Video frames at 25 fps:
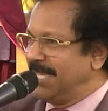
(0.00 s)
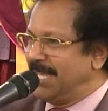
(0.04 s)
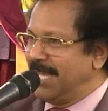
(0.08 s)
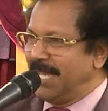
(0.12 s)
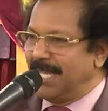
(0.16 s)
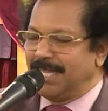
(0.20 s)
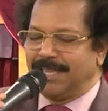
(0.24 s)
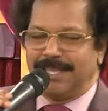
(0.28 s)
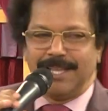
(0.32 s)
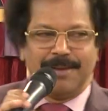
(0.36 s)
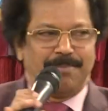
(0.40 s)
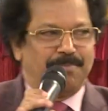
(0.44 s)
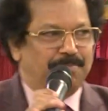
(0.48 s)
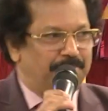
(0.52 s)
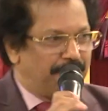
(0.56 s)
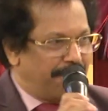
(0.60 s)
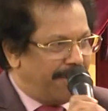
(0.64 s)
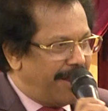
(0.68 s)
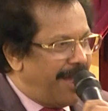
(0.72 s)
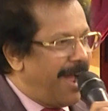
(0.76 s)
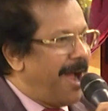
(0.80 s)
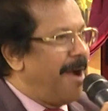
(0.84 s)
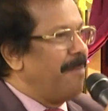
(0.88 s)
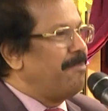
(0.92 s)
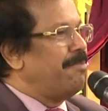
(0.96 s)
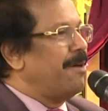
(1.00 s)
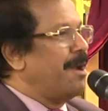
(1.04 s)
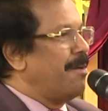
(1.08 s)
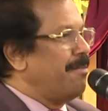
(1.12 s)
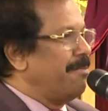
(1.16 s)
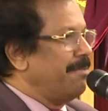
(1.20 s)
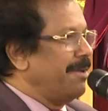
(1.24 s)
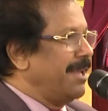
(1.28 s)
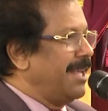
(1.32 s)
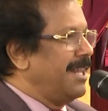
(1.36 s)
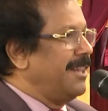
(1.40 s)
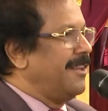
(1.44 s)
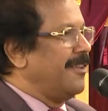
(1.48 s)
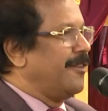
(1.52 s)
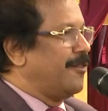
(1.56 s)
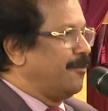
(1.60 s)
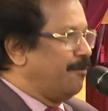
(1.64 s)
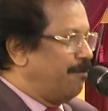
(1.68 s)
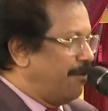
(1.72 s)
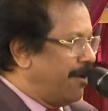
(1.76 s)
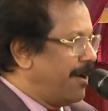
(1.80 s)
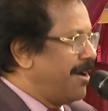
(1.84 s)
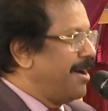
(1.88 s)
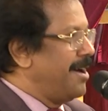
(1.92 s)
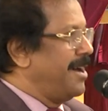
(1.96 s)
The problem in this
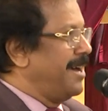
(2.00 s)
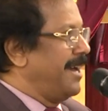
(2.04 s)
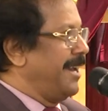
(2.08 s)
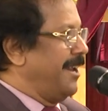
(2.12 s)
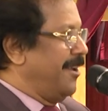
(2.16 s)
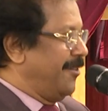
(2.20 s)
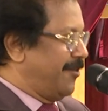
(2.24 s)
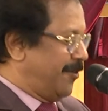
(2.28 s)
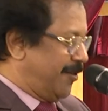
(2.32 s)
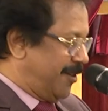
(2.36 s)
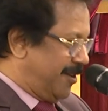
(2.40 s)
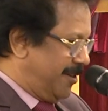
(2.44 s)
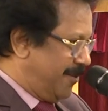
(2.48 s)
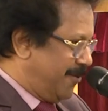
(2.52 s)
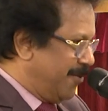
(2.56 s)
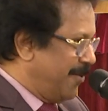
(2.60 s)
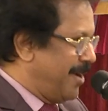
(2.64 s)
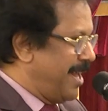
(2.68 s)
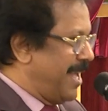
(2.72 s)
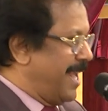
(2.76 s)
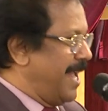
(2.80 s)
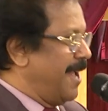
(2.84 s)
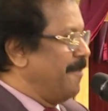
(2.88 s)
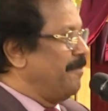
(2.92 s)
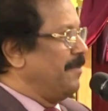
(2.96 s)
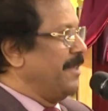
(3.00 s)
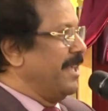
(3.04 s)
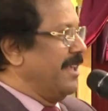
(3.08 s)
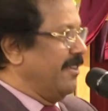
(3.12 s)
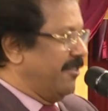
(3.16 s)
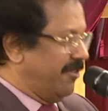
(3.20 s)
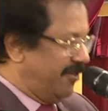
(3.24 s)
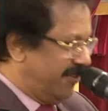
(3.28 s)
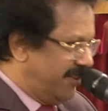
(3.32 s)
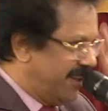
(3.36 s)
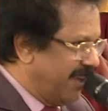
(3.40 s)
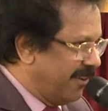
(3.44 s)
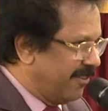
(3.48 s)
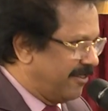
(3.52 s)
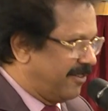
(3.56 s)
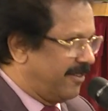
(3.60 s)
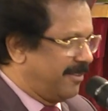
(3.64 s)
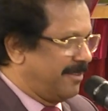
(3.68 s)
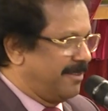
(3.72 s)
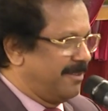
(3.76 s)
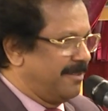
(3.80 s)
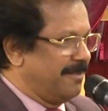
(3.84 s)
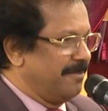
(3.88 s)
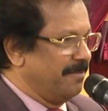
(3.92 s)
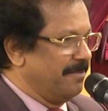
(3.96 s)
world is today is
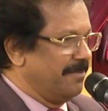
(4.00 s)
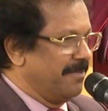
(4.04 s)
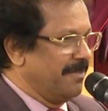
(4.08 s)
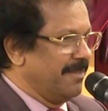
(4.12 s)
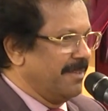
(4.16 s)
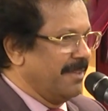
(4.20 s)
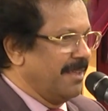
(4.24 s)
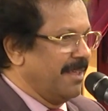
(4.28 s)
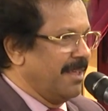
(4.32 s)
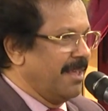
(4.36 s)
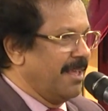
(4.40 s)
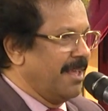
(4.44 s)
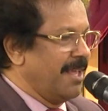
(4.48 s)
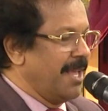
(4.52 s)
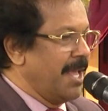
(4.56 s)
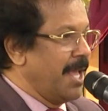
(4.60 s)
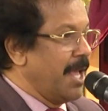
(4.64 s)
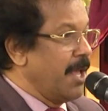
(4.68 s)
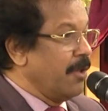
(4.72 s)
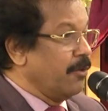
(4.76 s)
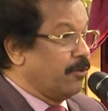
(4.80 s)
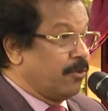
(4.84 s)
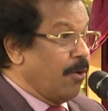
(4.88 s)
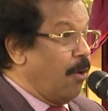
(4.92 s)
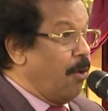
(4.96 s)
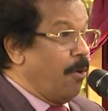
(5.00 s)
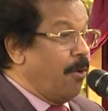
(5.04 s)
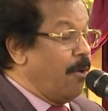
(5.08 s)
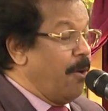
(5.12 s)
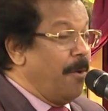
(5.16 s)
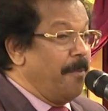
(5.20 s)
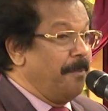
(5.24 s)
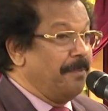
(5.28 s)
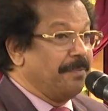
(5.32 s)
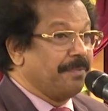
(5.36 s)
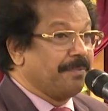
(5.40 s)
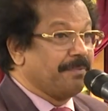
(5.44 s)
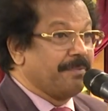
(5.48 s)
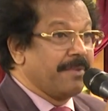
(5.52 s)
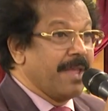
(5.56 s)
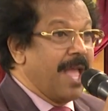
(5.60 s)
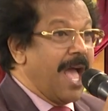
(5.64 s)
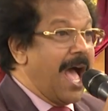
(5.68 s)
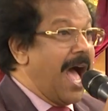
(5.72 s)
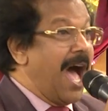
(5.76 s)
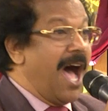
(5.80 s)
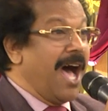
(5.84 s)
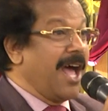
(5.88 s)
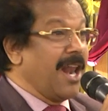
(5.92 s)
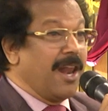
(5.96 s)
this. So,
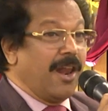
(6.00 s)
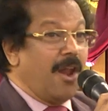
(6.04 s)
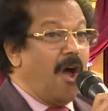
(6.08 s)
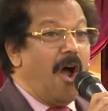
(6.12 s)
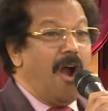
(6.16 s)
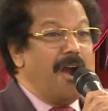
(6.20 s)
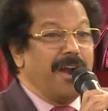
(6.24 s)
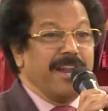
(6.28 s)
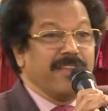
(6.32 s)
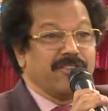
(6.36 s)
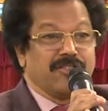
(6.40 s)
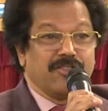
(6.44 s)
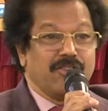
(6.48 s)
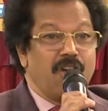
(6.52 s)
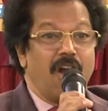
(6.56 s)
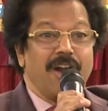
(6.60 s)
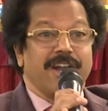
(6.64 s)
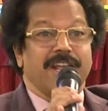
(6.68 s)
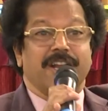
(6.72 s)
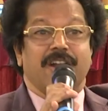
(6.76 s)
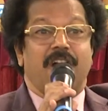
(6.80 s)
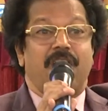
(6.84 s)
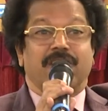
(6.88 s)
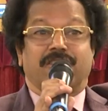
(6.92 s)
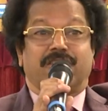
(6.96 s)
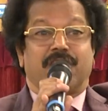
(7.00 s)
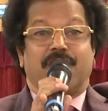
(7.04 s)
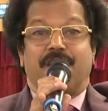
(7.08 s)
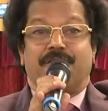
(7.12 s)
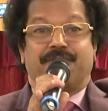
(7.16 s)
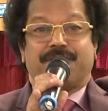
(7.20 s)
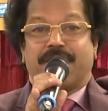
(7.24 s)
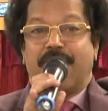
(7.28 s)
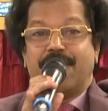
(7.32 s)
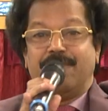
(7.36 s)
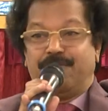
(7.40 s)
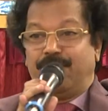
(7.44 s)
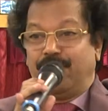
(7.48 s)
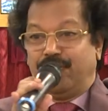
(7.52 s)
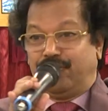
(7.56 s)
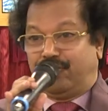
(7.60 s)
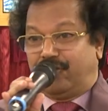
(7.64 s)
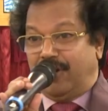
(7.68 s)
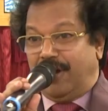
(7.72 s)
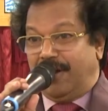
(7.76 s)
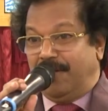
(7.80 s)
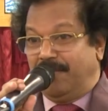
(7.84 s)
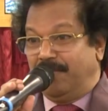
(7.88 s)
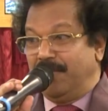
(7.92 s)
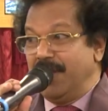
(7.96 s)
our Lord is not an author of
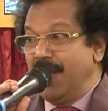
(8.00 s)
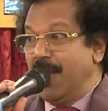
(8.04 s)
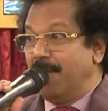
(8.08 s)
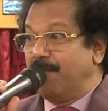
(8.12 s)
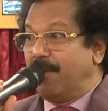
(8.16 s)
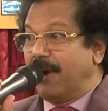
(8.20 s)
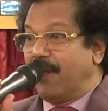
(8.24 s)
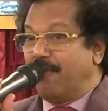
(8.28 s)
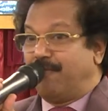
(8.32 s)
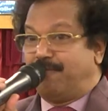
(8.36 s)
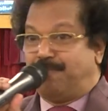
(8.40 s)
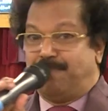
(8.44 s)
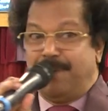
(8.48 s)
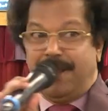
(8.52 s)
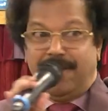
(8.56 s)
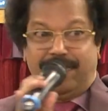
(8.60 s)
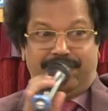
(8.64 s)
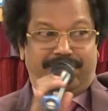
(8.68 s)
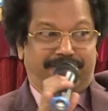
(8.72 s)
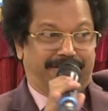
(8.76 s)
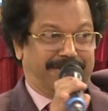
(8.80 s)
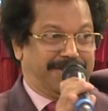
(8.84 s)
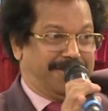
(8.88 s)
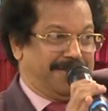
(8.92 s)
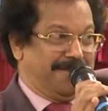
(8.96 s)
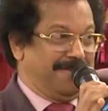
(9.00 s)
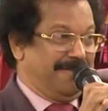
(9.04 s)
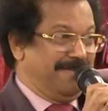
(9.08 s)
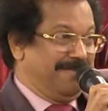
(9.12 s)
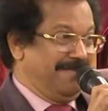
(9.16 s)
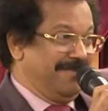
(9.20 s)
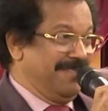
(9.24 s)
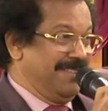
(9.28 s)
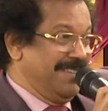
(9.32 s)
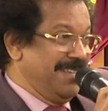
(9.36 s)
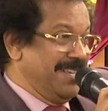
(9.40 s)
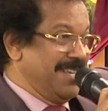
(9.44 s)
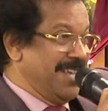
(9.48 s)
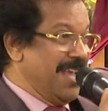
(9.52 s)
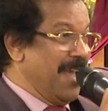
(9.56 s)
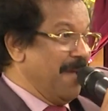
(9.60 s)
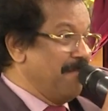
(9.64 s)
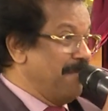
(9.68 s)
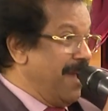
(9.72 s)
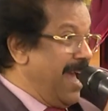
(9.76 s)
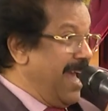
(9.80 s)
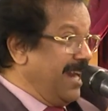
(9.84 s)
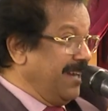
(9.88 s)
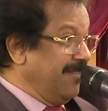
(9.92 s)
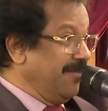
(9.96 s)
confusion, but of peace.
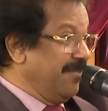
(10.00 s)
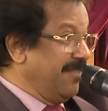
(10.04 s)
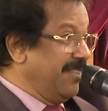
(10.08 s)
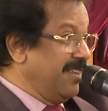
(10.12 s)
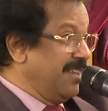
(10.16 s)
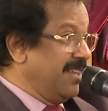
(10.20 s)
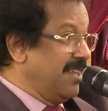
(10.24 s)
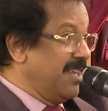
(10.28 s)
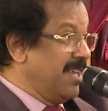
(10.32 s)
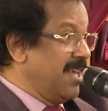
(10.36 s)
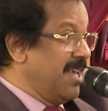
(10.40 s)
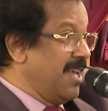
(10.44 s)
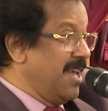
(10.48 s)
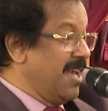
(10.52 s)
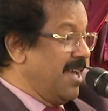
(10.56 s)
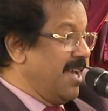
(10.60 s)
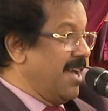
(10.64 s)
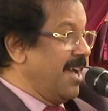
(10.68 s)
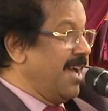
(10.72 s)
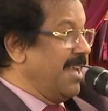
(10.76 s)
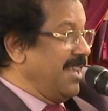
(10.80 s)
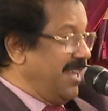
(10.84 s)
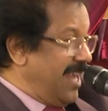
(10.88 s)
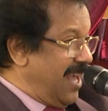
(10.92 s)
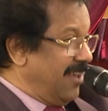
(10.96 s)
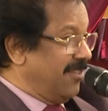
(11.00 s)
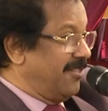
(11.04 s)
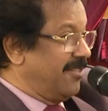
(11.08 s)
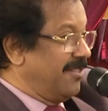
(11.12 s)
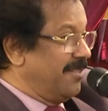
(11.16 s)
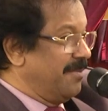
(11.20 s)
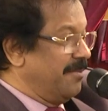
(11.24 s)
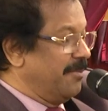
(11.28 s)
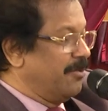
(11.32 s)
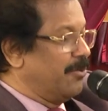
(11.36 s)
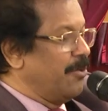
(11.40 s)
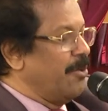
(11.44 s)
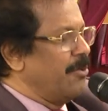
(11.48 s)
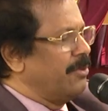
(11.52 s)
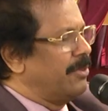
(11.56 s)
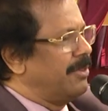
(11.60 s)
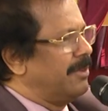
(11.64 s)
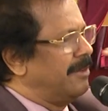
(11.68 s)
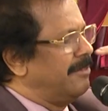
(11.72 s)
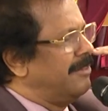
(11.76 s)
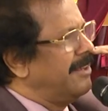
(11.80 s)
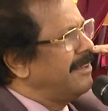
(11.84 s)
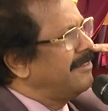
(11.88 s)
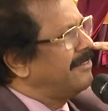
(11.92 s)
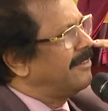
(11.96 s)
Amen? Yes. So,
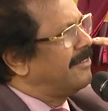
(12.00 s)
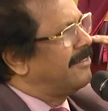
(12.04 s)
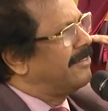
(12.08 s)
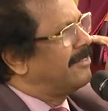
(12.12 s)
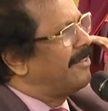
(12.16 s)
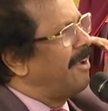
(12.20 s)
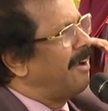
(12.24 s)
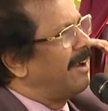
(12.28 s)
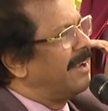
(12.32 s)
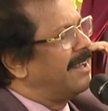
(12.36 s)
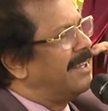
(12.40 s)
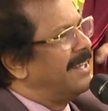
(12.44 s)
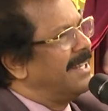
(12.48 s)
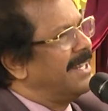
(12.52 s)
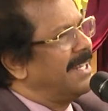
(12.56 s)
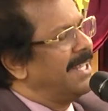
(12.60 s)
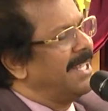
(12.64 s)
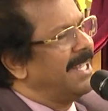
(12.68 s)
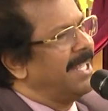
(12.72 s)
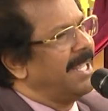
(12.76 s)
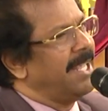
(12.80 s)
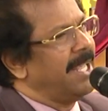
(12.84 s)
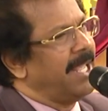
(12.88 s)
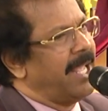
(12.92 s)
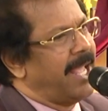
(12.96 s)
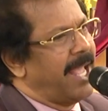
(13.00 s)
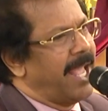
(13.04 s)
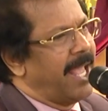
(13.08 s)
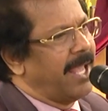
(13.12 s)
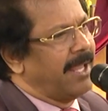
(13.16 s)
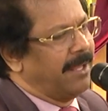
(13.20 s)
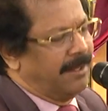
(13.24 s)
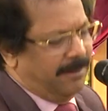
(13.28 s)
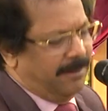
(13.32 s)
Jesus thought, hey,